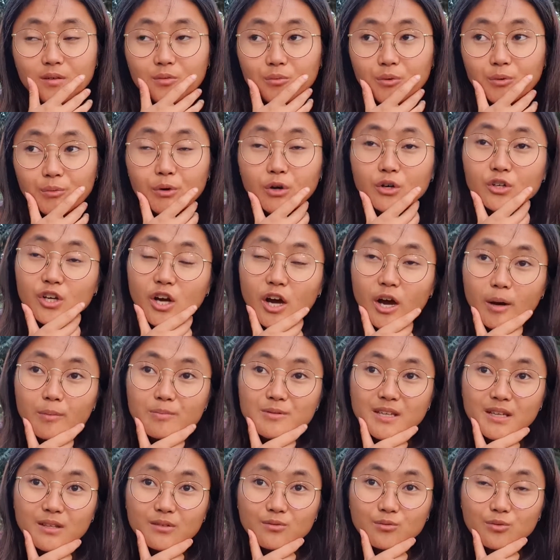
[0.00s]
we woke
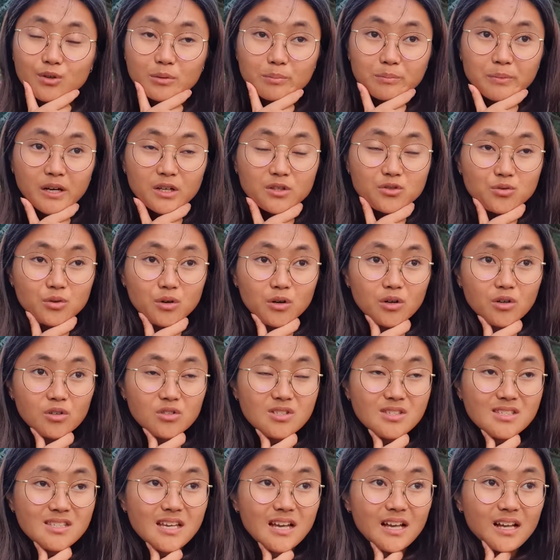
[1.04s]
up and went back to our
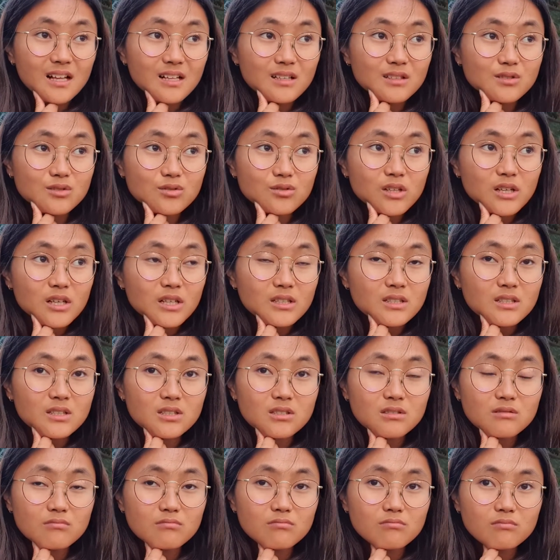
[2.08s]
hostel to like
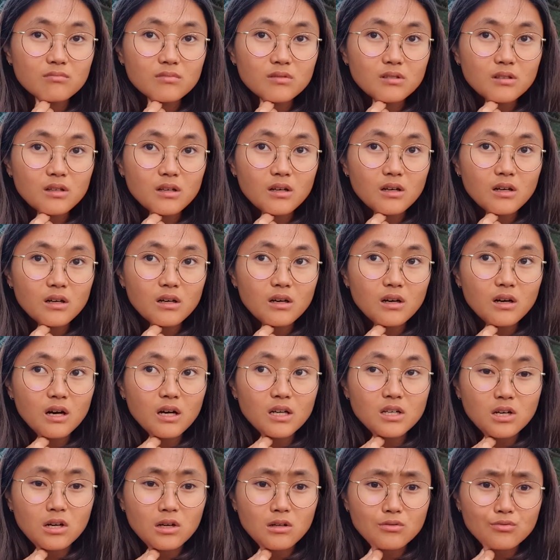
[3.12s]

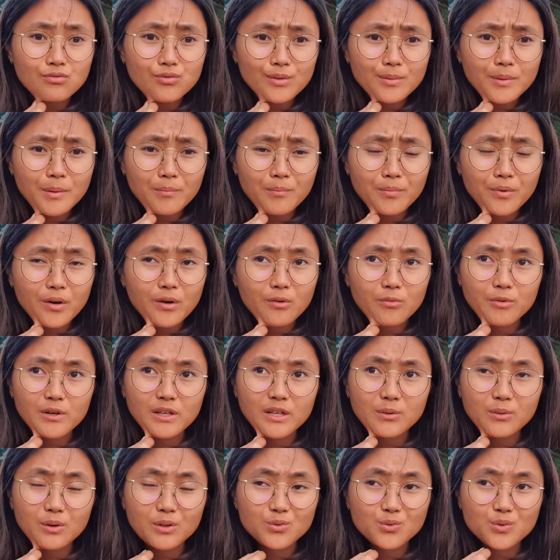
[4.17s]
I don't remember
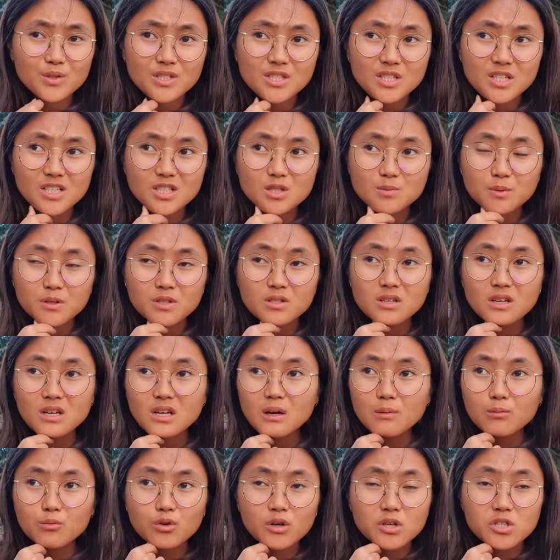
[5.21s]
really what we did, but
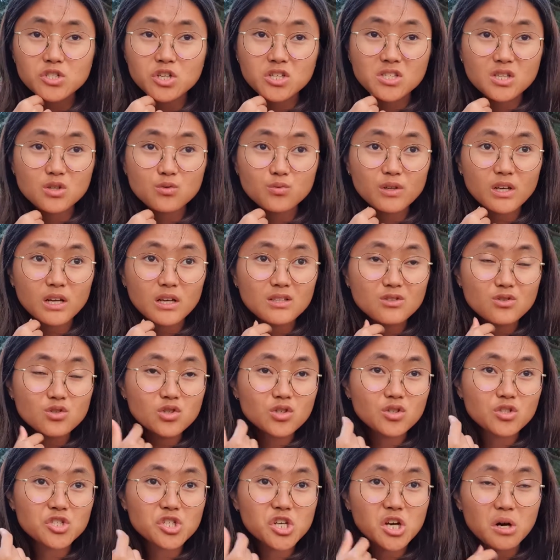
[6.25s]
quite sure that we like
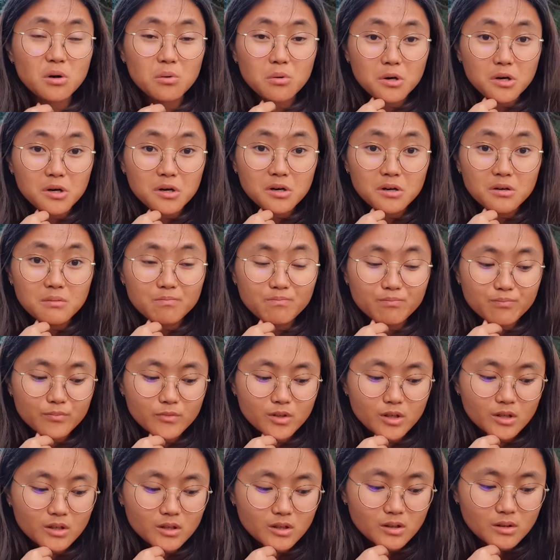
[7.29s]
took a shower,
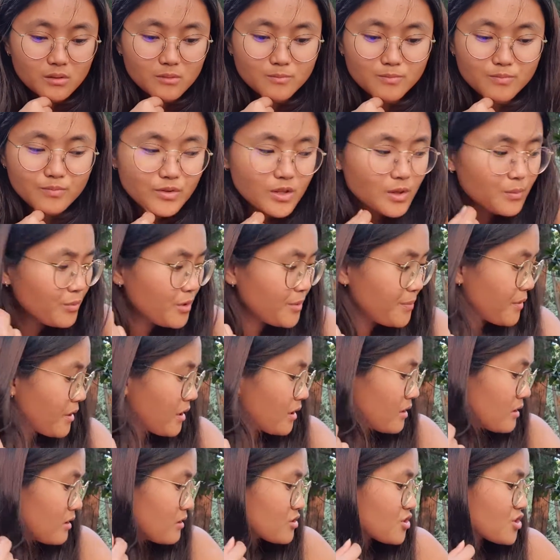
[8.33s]

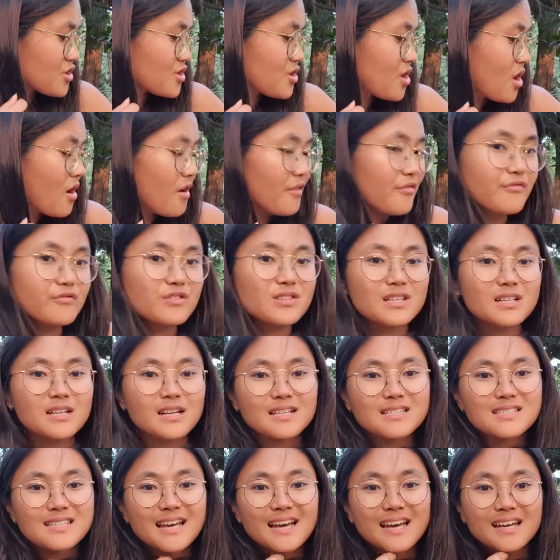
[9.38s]
prepare our stuff, something
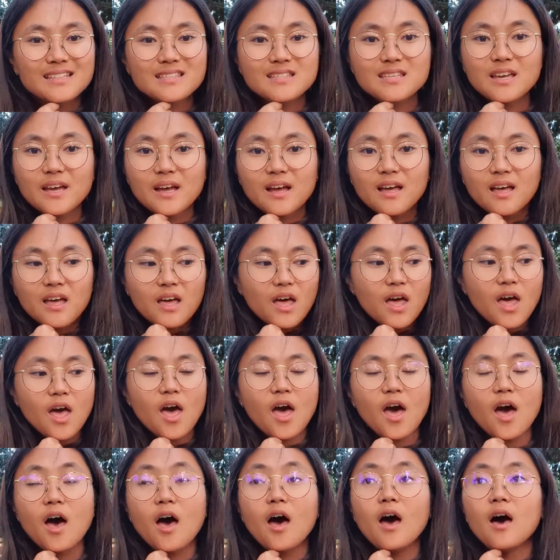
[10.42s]
like that.
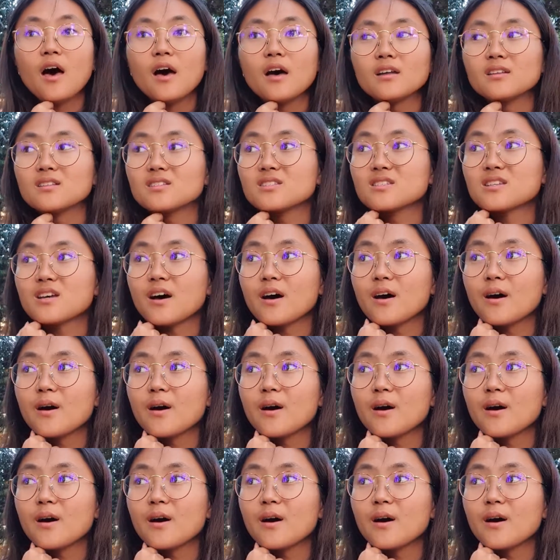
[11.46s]
And